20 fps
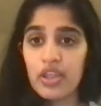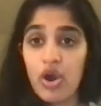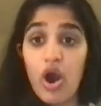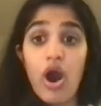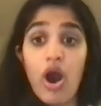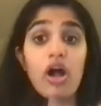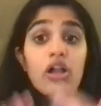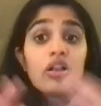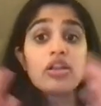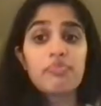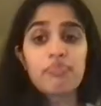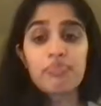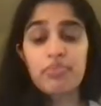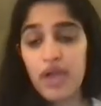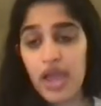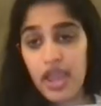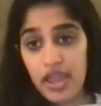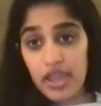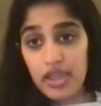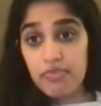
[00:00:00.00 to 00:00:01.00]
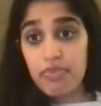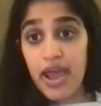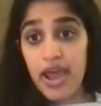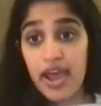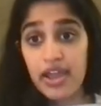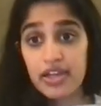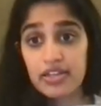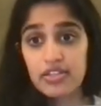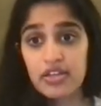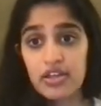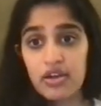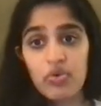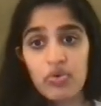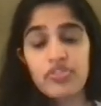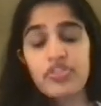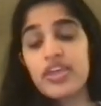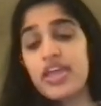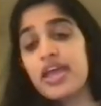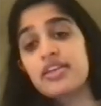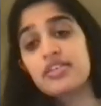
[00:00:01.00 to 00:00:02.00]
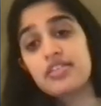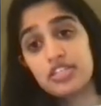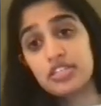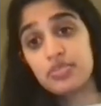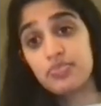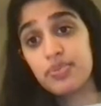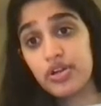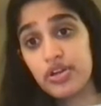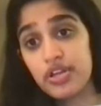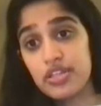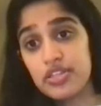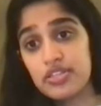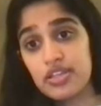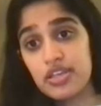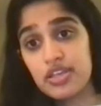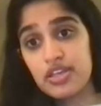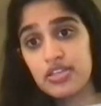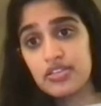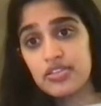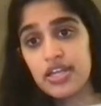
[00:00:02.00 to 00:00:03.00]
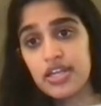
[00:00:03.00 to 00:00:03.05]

all impact what the end experience is.